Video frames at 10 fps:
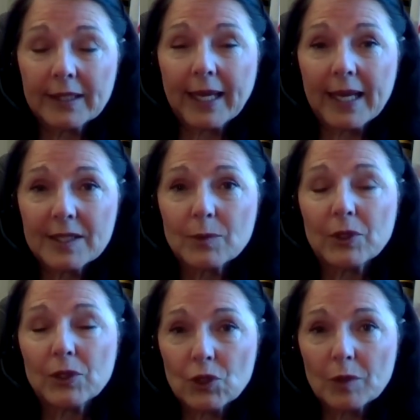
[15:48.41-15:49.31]
case where
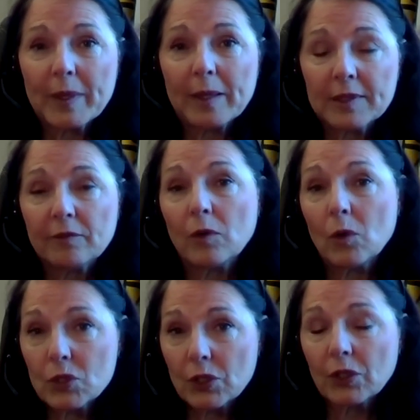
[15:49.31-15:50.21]
you should be able to
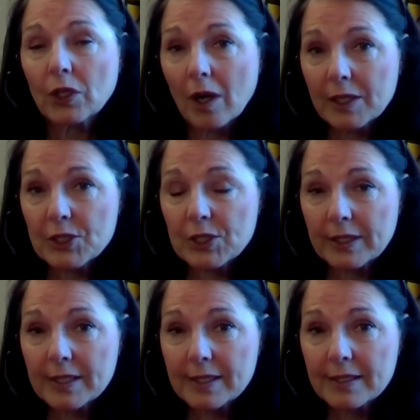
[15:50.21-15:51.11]
vote your
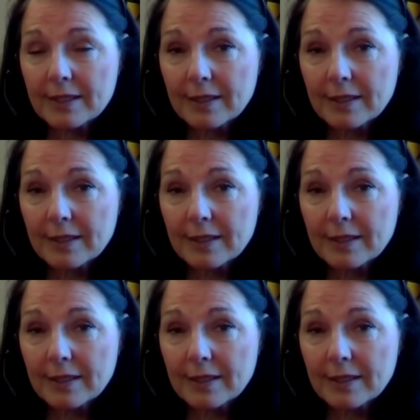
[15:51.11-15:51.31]
conscience